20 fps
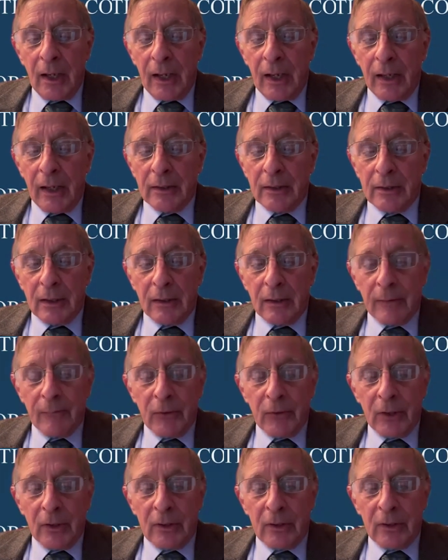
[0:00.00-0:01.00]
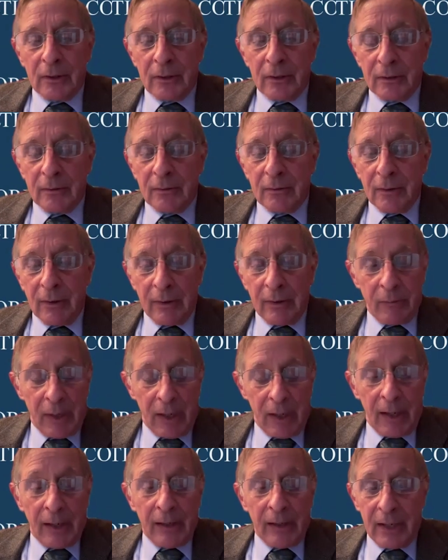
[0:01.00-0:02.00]
And
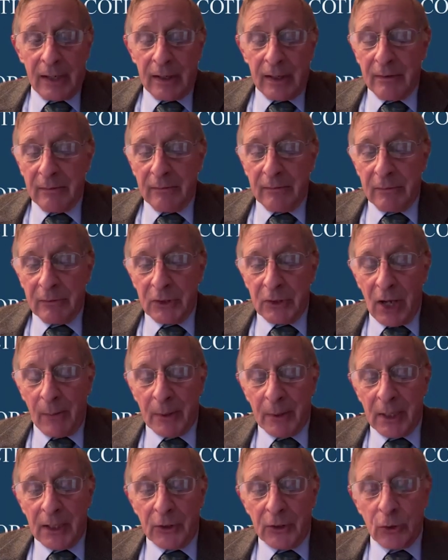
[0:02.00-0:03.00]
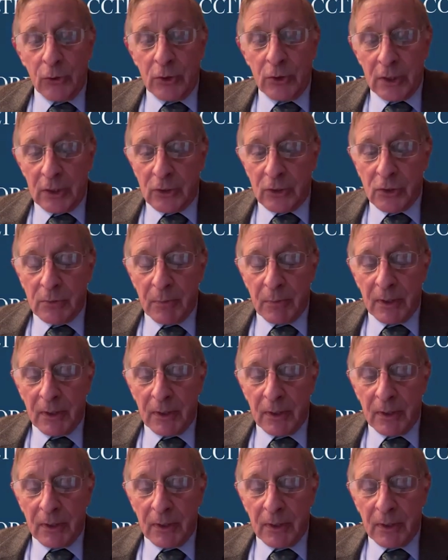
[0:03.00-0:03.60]
they dominate the Houthis,